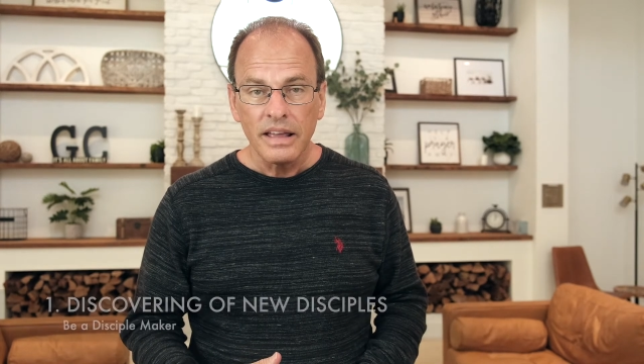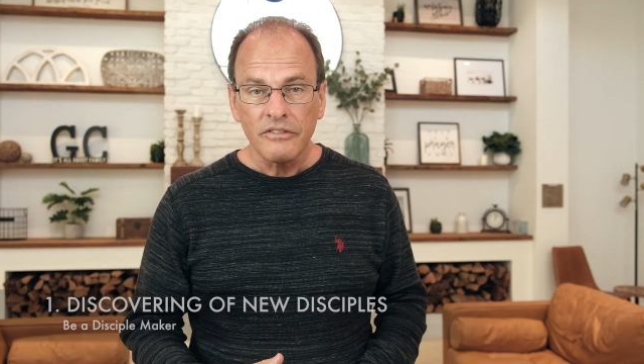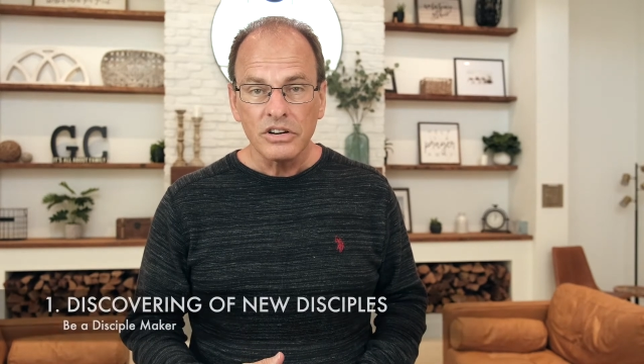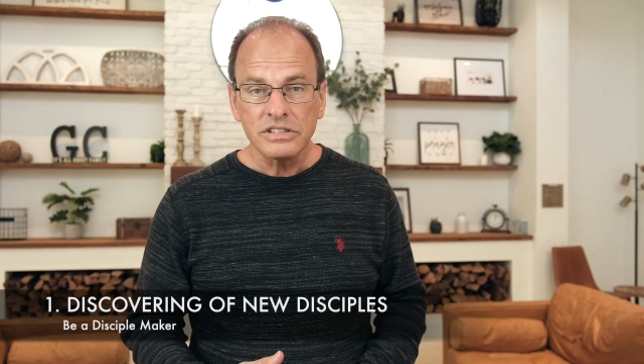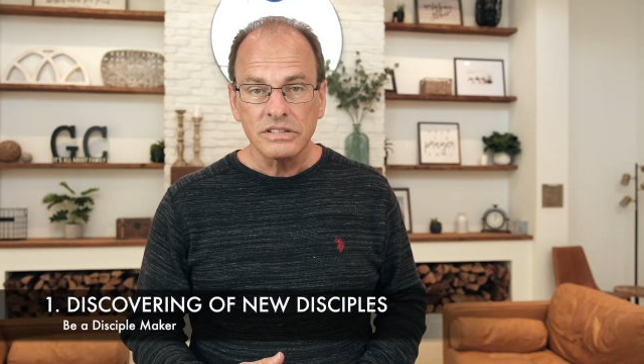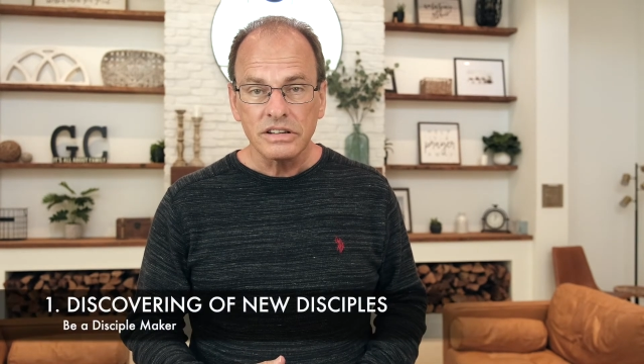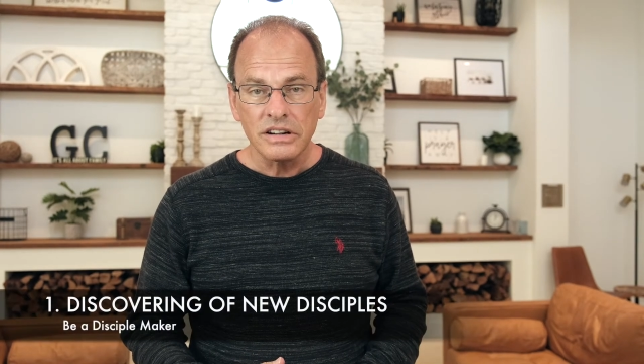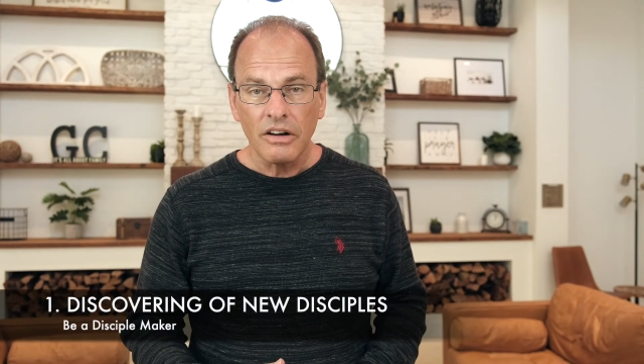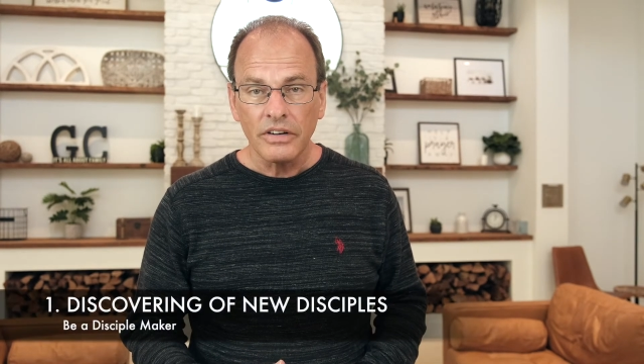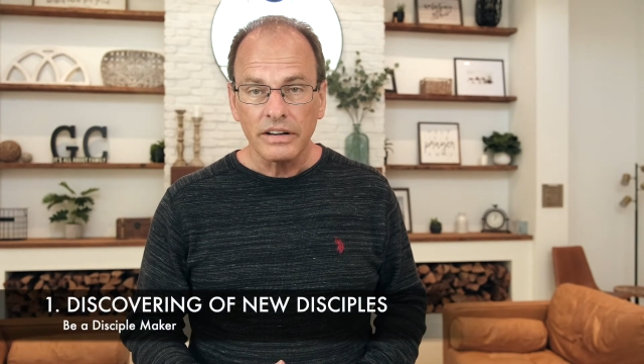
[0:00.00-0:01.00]
First,
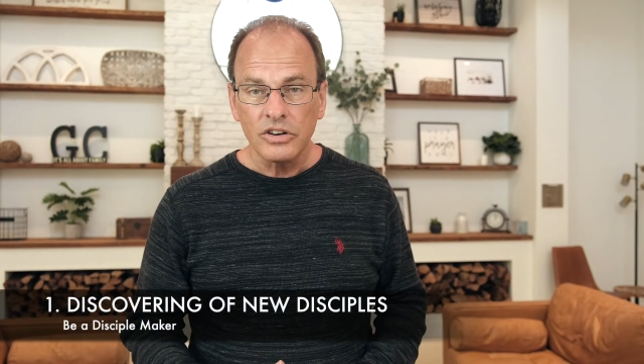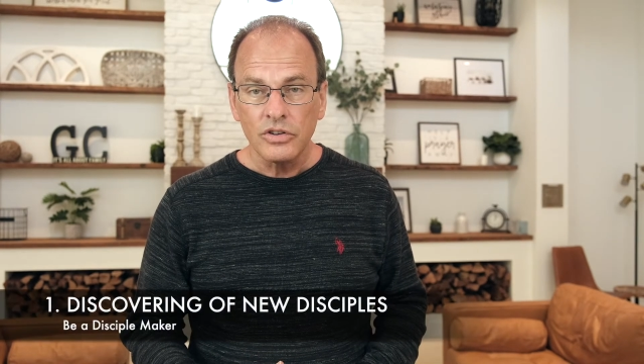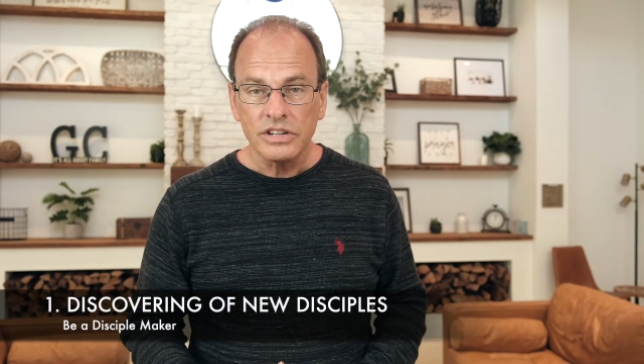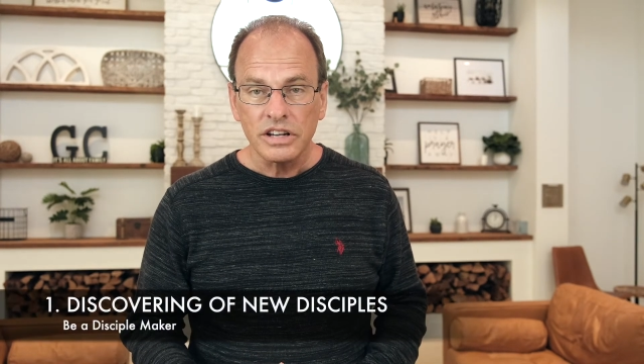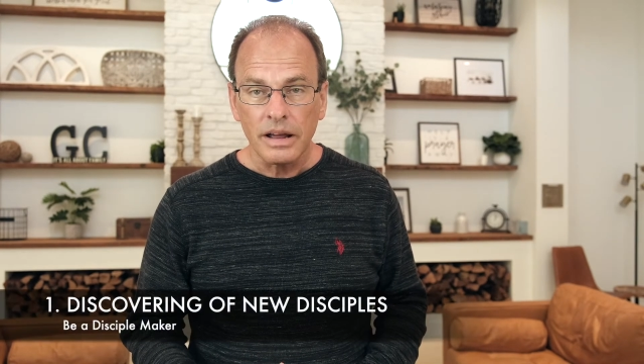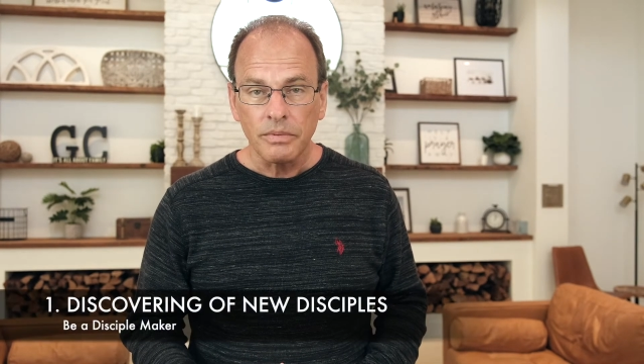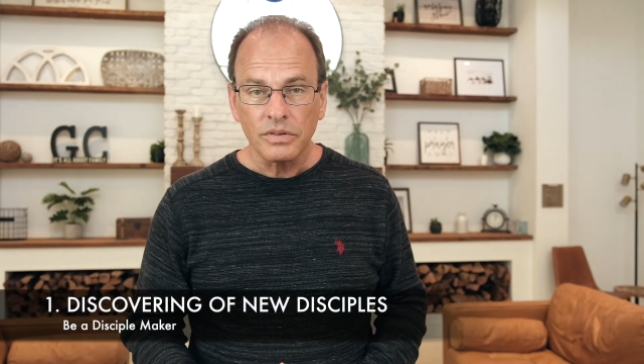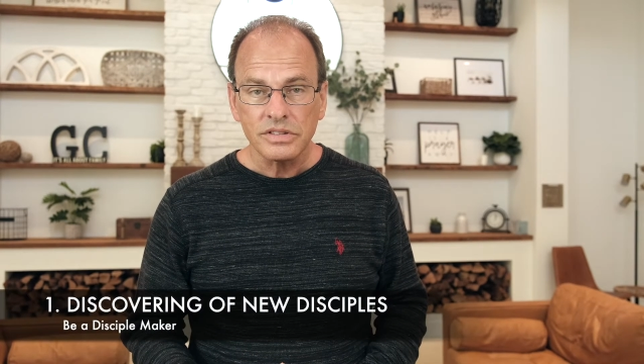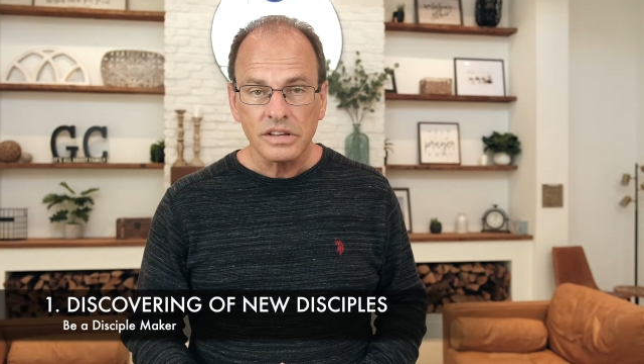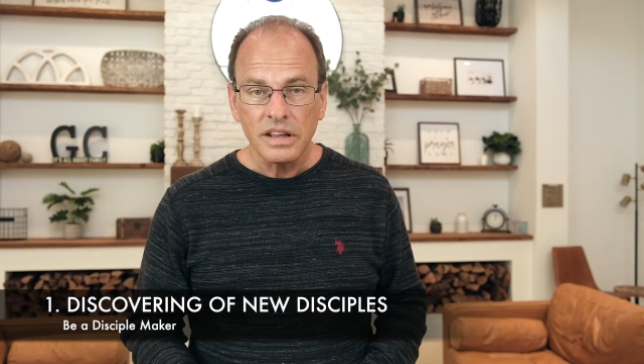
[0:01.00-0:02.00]
discovering new
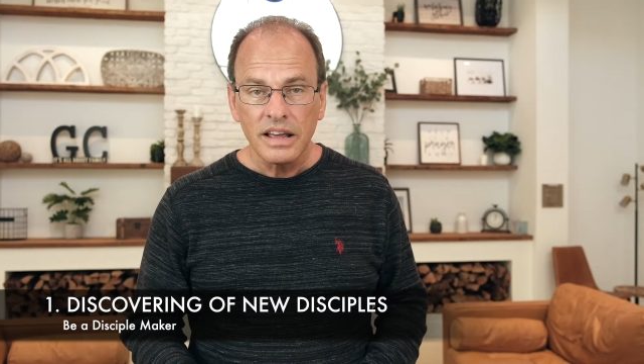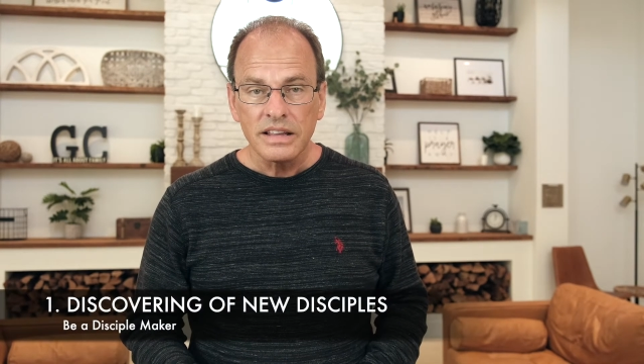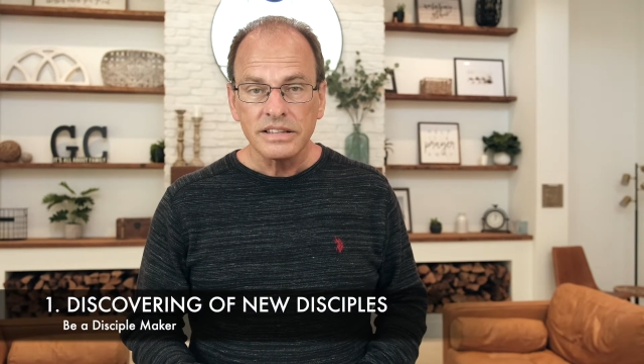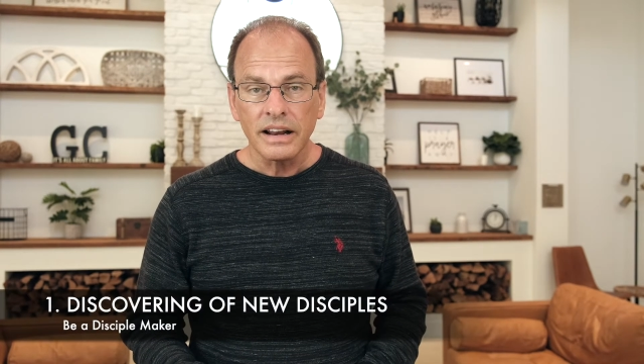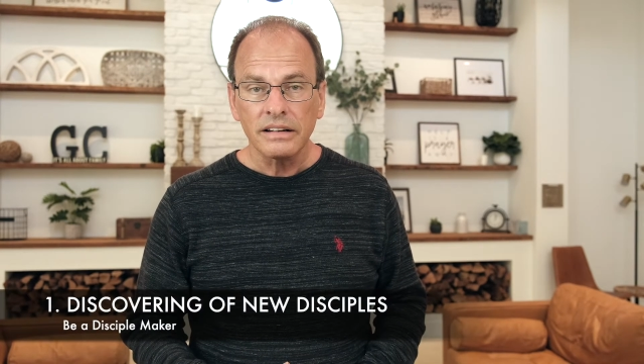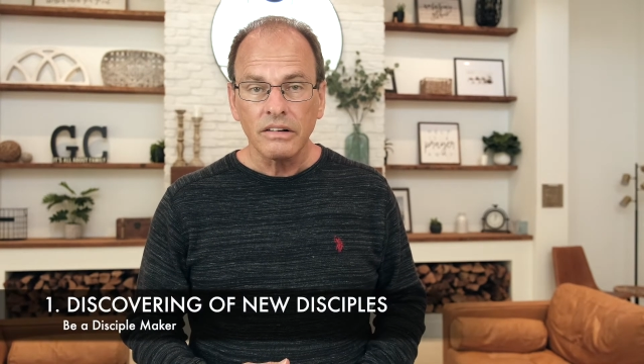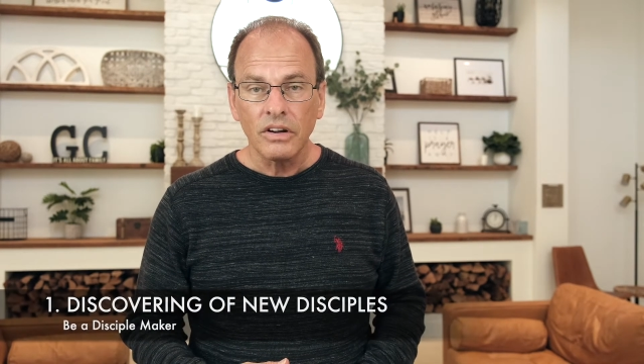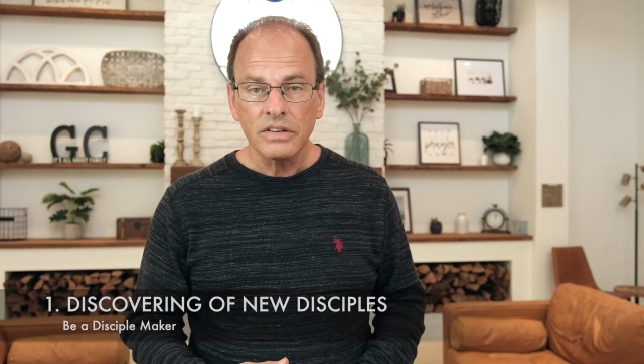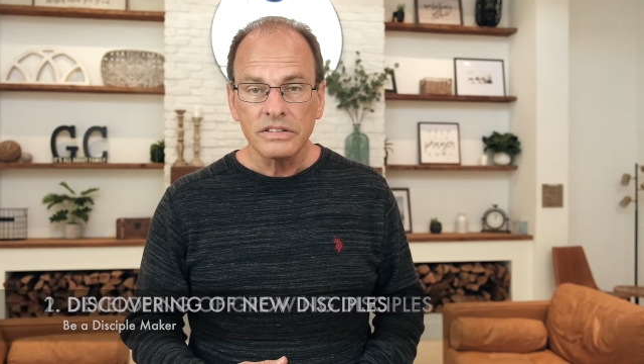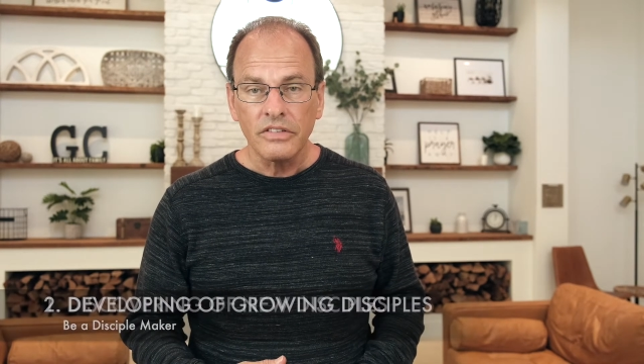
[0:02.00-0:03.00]
disciples. Second of
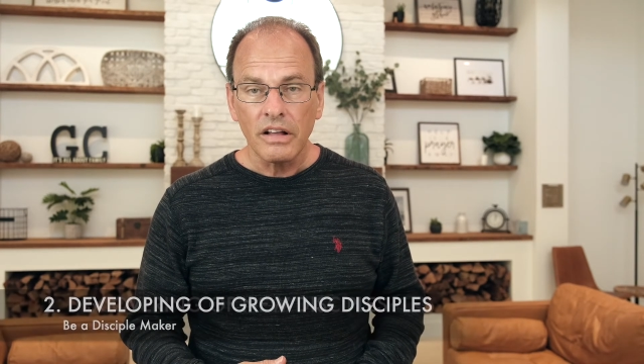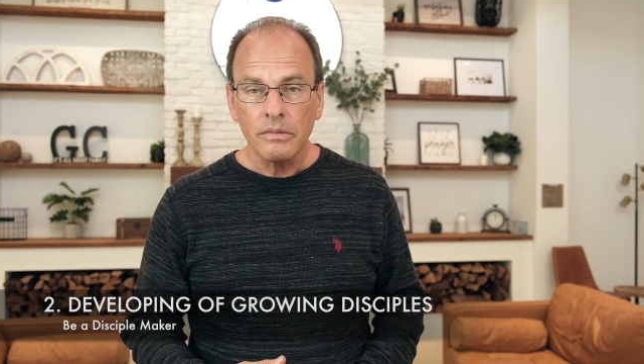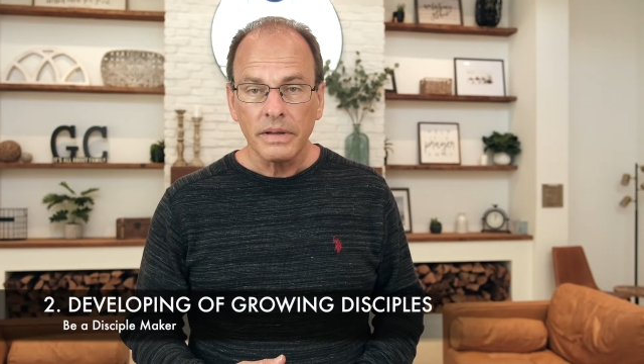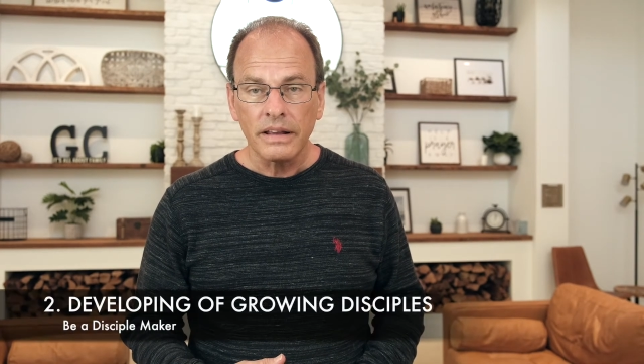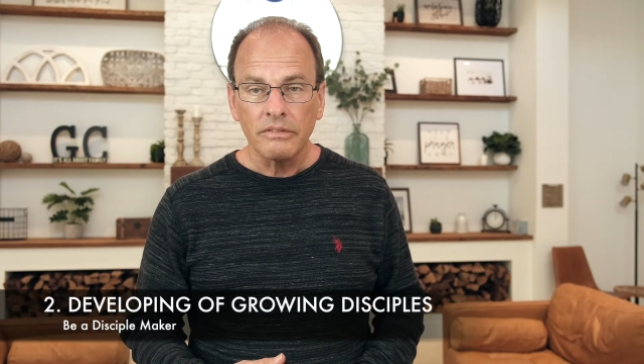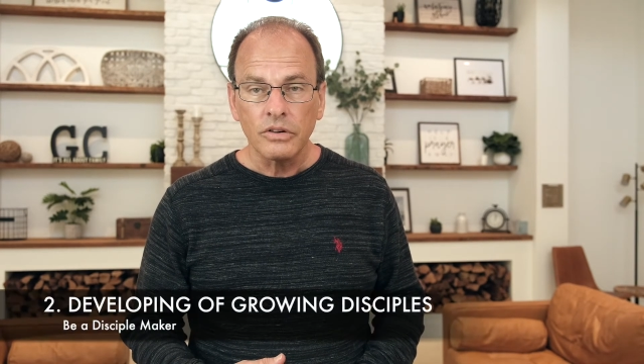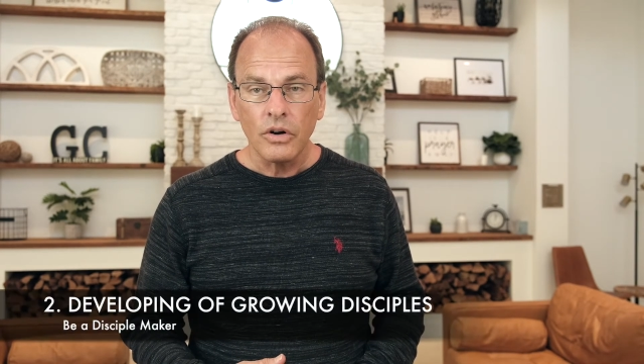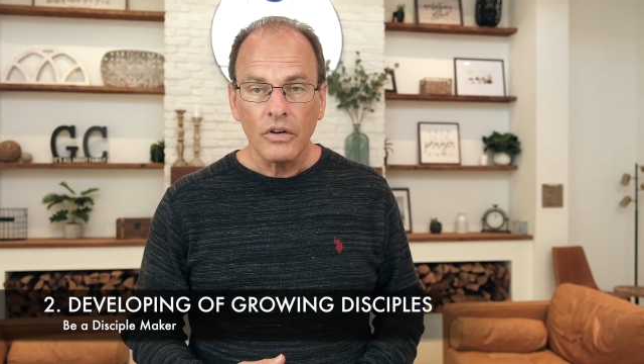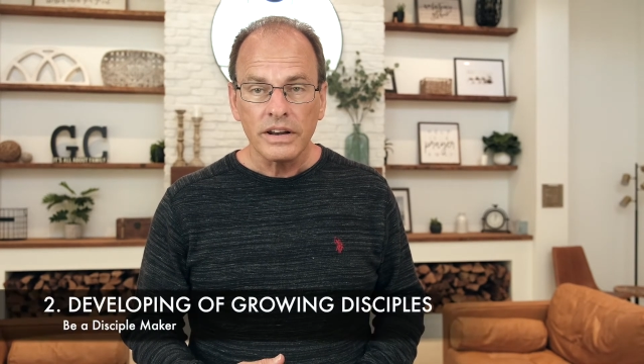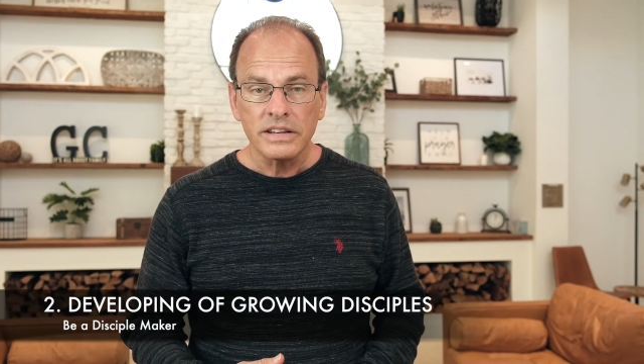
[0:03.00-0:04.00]
all, developing of
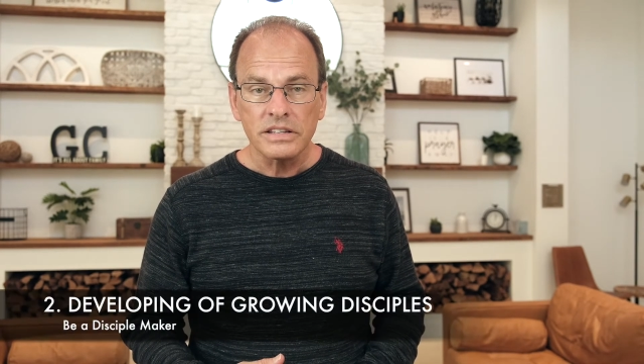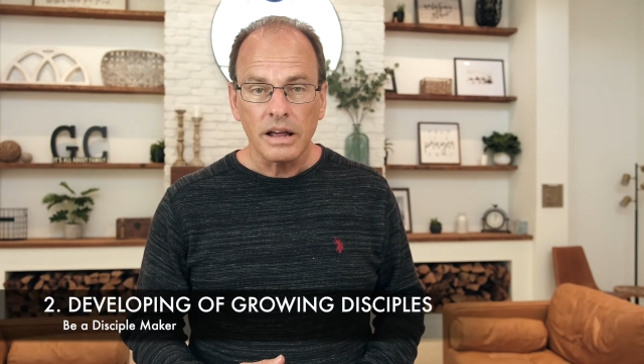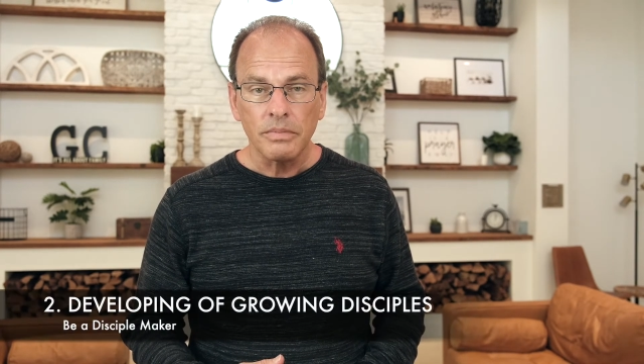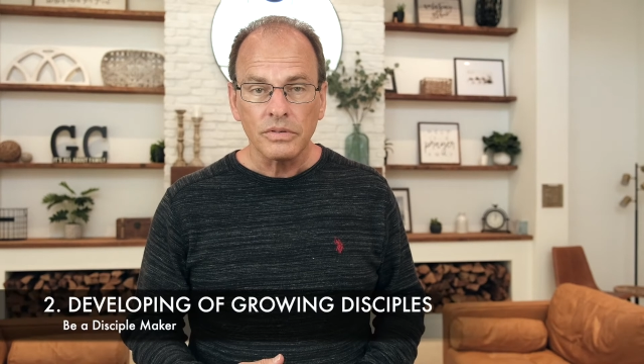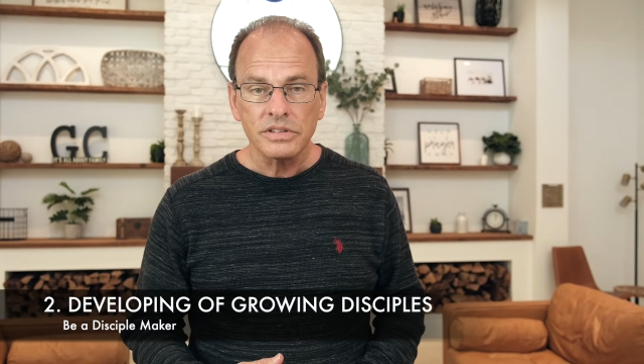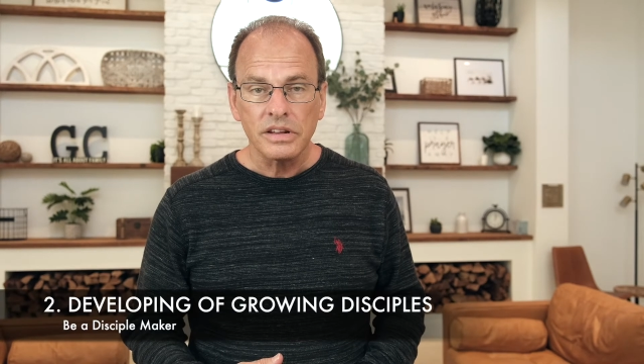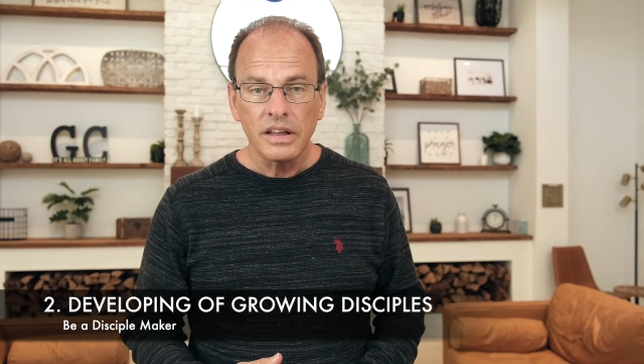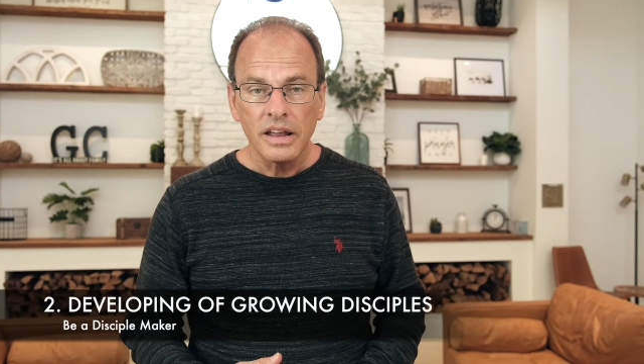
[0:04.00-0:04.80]
growing disciples.